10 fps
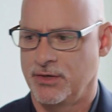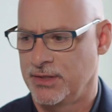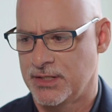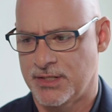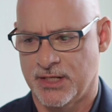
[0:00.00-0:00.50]

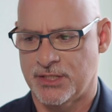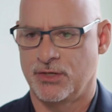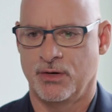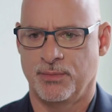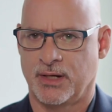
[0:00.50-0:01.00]
and this next
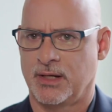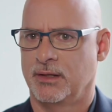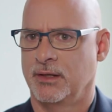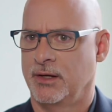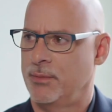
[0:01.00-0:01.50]
year I'm not
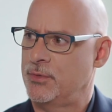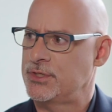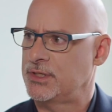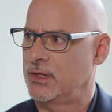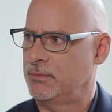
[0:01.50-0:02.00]
getting the
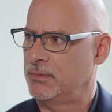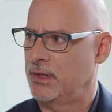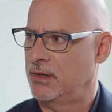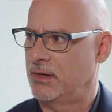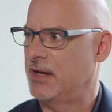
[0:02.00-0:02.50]
numbers
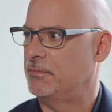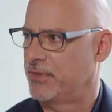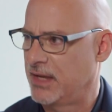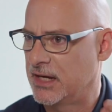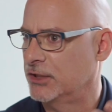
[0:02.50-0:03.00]
that I
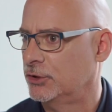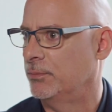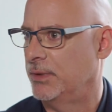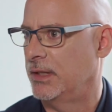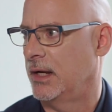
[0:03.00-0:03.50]
think I
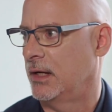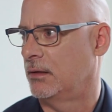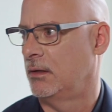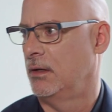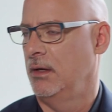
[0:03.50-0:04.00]
should be getting.
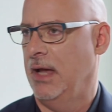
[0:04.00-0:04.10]
Right.